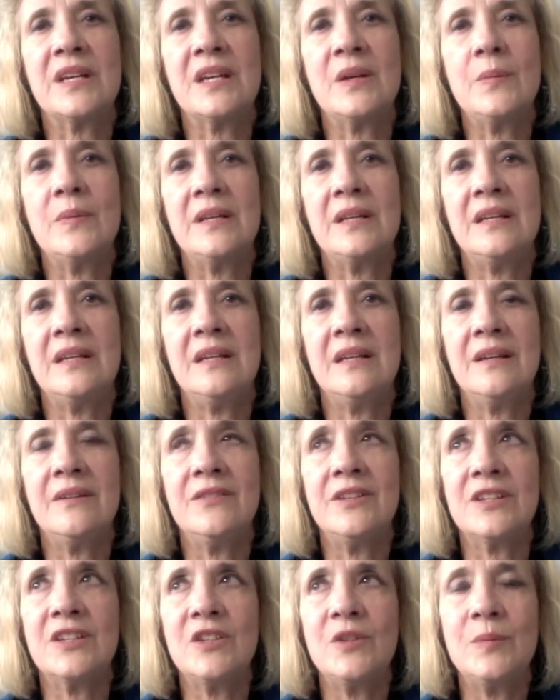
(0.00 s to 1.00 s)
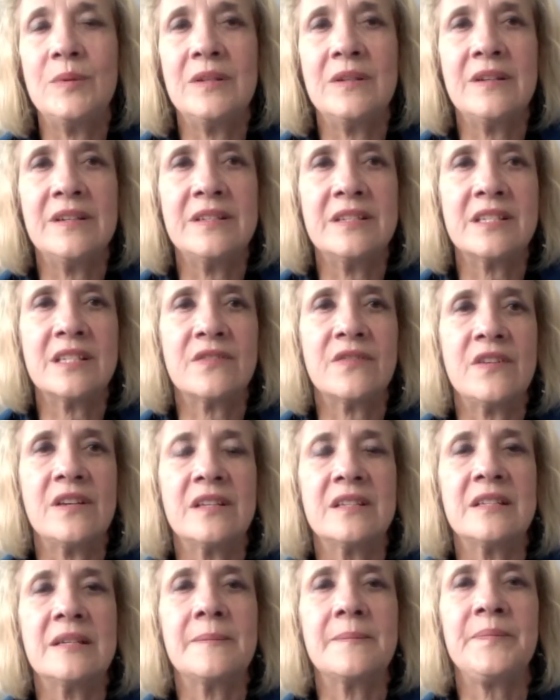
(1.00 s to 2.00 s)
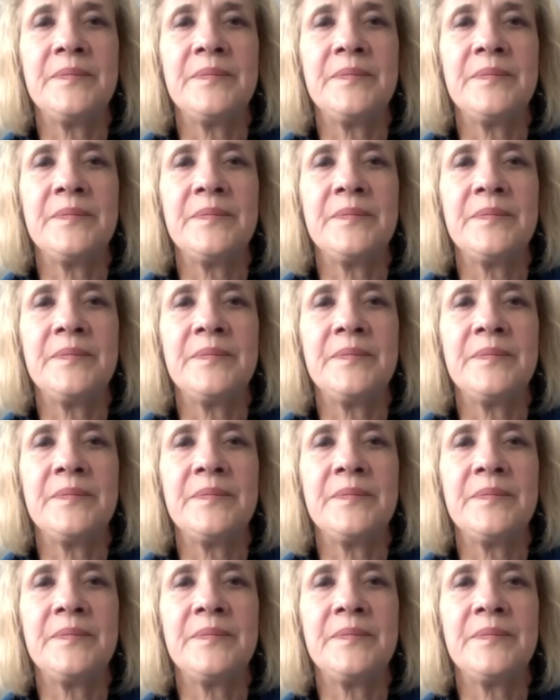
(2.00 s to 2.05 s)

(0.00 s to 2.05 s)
Committee of the Cuban Artists Fund.